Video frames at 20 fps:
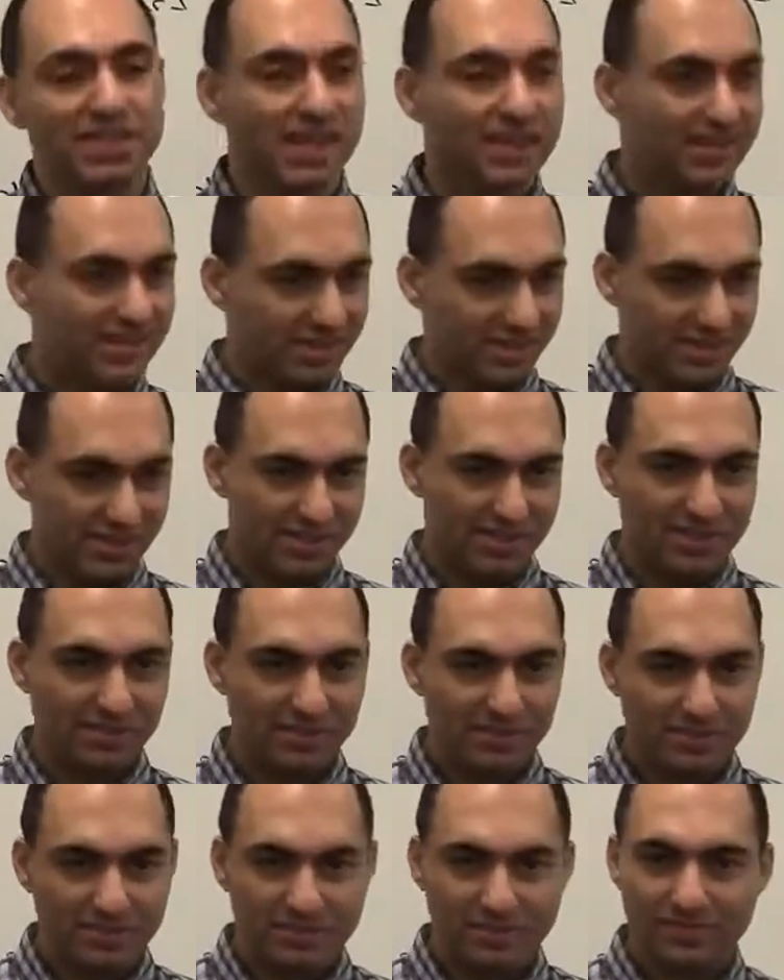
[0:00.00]
sentences.
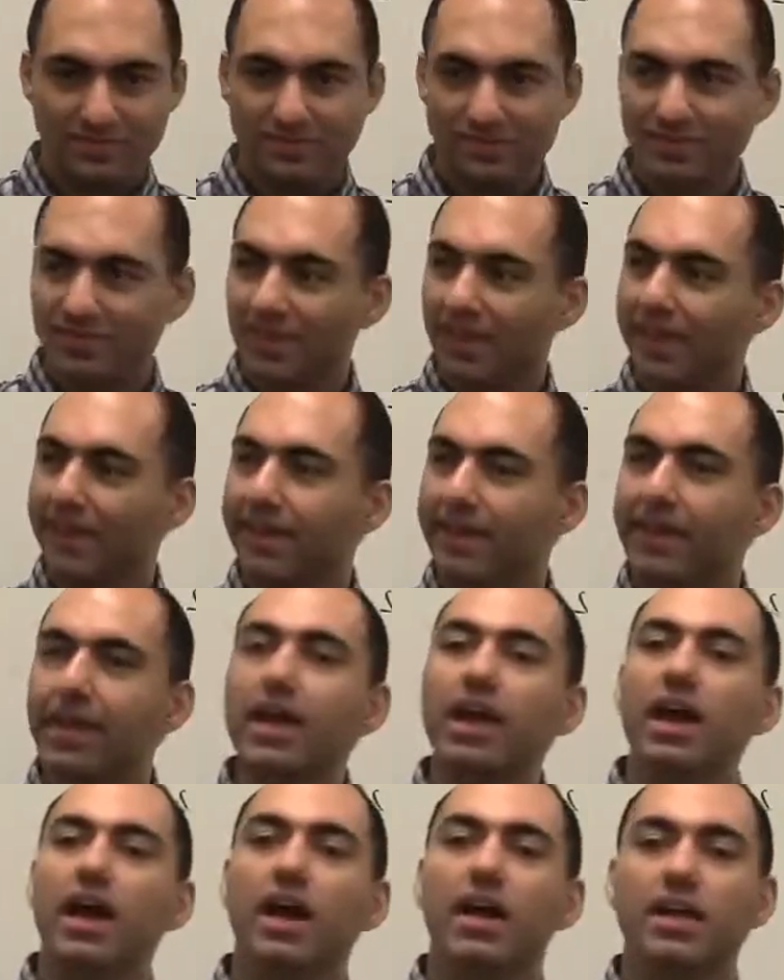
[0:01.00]

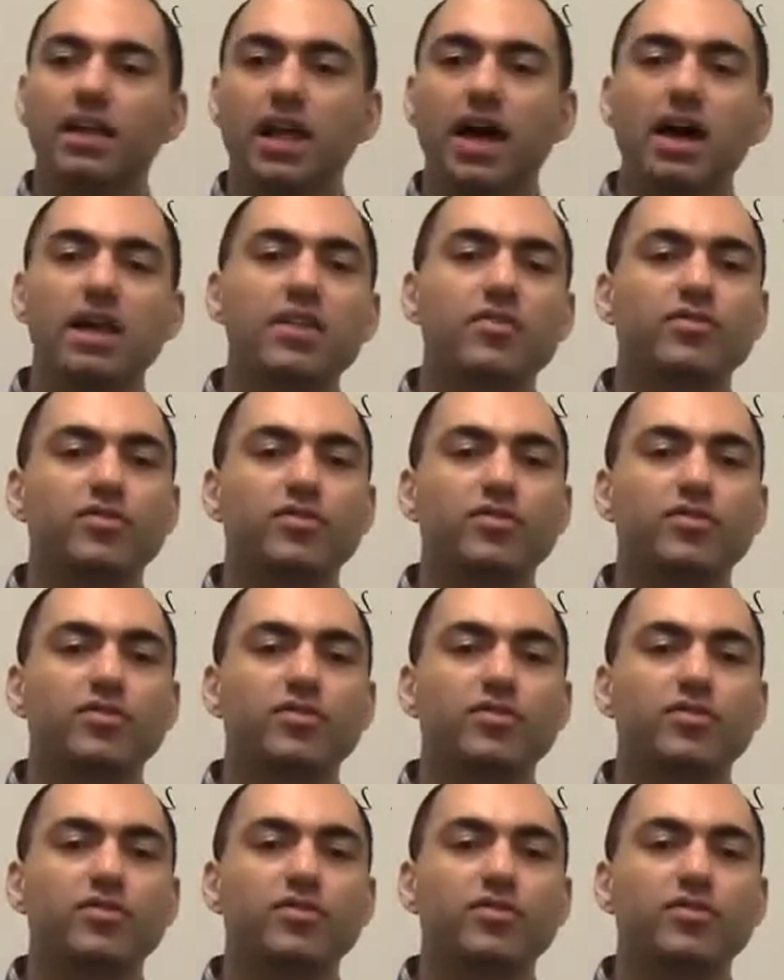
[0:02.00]
A lot